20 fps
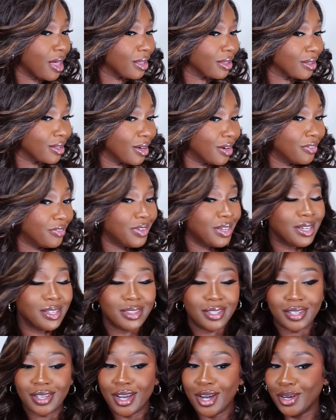
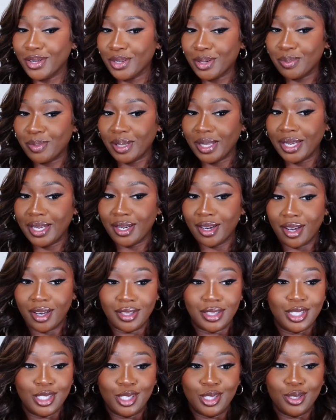loving the color blend
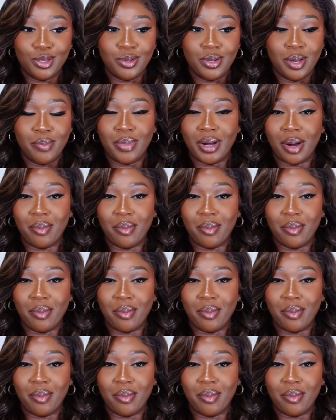on this unit,